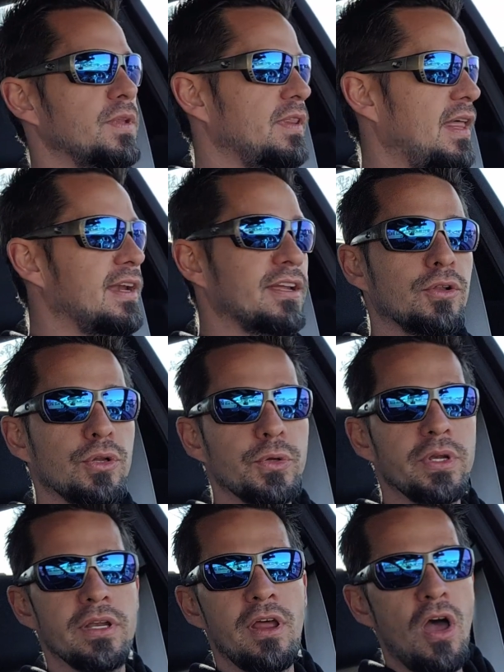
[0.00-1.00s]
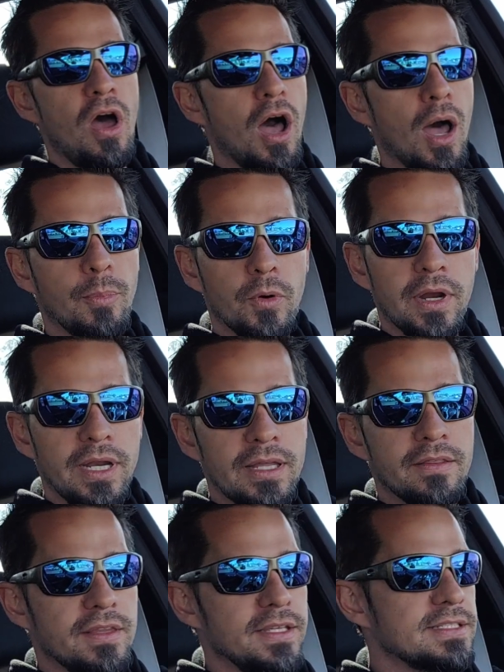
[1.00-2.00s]
That included
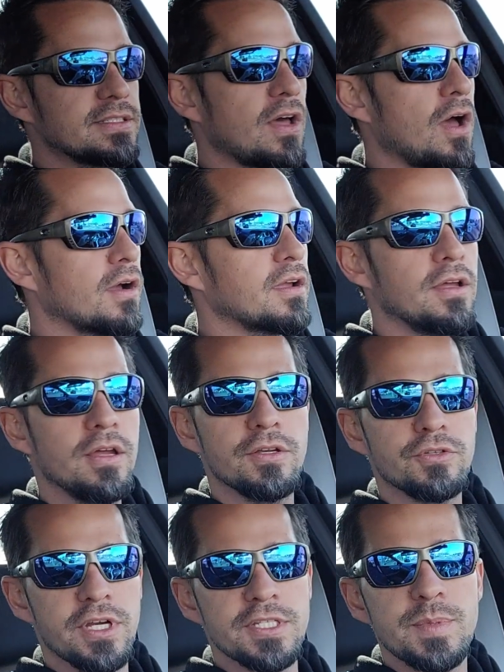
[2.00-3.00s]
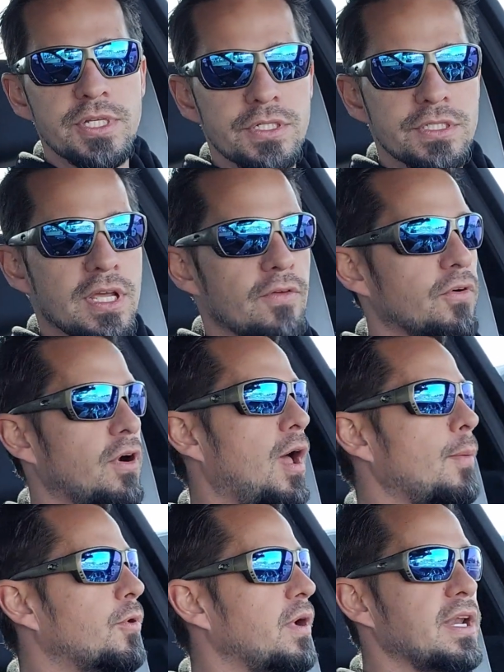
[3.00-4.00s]
upgrading the stock transmission software,
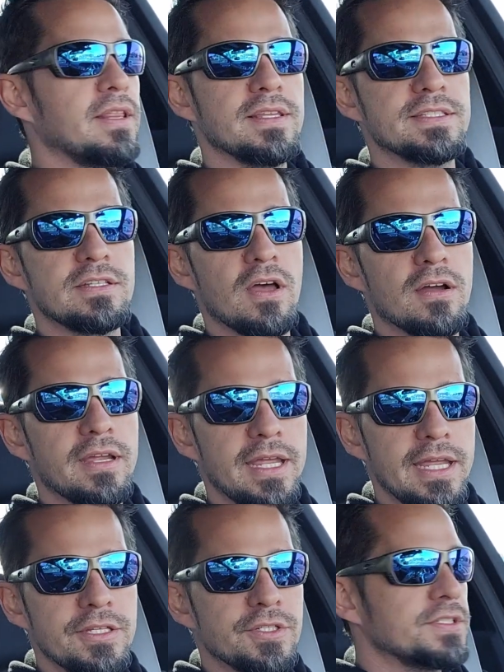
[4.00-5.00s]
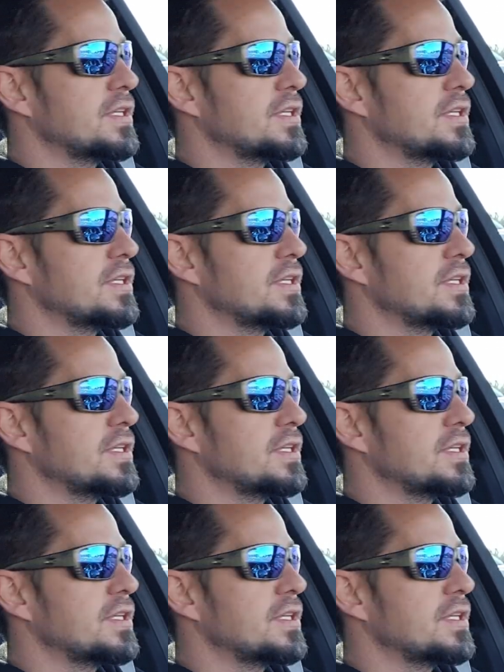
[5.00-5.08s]
upgrading the stock engine